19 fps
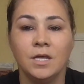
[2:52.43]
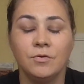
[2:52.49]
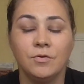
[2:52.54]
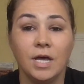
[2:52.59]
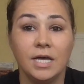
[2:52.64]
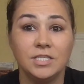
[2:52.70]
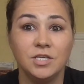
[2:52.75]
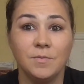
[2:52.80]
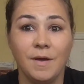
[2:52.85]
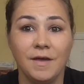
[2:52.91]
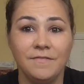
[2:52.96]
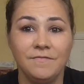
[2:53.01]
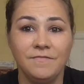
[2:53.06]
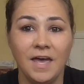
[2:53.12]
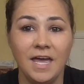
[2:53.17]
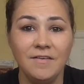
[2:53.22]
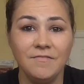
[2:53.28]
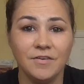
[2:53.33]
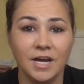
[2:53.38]
Okay, so my
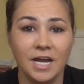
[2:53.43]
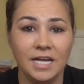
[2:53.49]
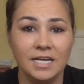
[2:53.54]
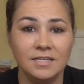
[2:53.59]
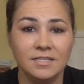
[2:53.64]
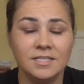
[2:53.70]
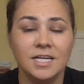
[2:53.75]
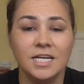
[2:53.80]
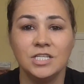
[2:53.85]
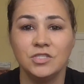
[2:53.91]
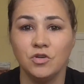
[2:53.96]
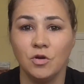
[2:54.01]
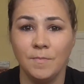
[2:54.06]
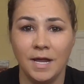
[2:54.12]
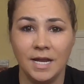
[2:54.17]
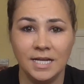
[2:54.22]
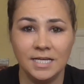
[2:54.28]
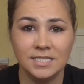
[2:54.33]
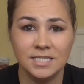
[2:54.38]
favorite is
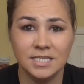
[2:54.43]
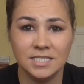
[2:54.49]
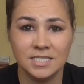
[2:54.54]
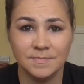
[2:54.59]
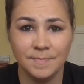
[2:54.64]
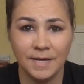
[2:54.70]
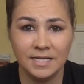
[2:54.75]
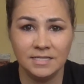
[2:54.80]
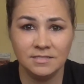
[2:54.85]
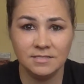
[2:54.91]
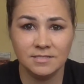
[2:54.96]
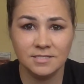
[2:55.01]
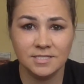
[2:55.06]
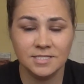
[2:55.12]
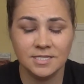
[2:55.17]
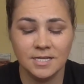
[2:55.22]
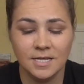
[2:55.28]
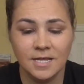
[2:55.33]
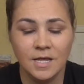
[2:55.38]
romantic
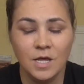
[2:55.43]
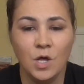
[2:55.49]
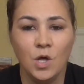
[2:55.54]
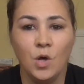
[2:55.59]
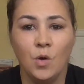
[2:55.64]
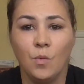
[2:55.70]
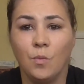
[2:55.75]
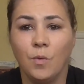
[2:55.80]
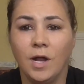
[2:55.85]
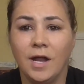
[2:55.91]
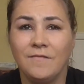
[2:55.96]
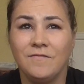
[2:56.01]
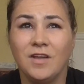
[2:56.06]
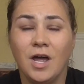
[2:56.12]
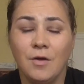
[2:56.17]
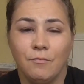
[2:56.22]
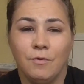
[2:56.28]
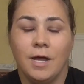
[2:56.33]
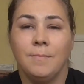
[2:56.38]
suspense. What I've
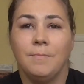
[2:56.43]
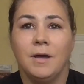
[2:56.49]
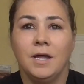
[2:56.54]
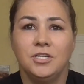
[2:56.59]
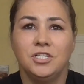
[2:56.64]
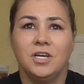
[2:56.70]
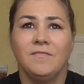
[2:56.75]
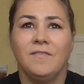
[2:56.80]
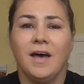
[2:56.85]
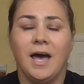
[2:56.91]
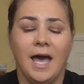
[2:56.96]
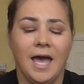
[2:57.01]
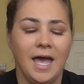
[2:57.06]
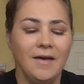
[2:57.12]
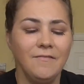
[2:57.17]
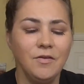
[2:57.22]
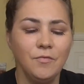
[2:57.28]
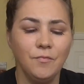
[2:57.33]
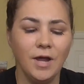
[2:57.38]
not read much of, I
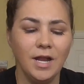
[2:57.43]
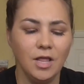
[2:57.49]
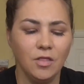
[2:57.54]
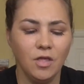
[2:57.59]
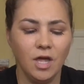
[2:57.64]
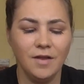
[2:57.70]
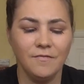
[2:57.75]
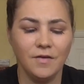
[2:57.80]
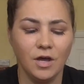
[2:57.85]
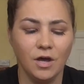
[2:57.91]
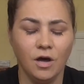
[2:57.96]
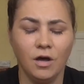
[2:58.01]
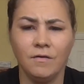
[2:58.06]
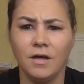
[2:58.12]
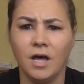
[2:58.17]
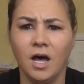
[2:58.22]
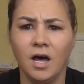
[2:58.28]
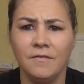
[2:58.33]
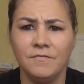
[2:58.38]
haven't read a lot of
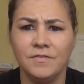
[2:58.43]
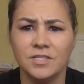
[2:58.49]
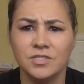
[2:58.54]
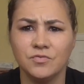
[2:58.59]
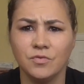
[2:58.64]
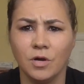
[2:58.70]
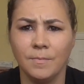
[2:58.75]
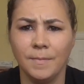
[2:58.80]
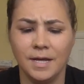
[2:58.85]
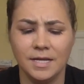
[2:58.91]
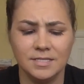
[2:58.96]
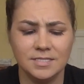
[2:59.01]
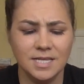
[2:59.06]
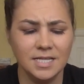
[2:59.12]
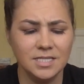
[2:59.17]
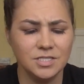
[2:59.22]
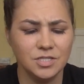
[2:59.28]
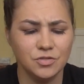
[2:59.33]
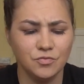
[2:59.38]
office romance.
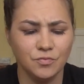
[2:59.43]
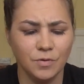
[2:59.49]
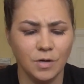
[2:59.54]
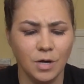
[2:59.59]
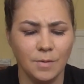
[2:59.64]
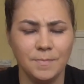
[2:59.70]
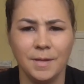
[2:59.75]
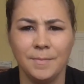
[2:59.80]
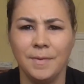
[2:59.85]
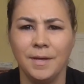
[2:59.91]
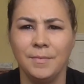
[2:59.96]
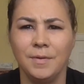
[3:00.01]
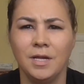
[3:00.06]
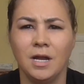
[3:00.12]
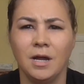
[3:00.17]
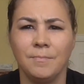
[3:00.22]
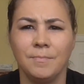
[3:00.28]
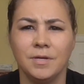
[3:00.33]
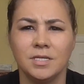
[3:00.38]
That's a trope. That may
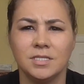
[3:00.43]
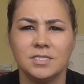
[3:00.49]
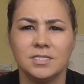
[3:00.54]
not be a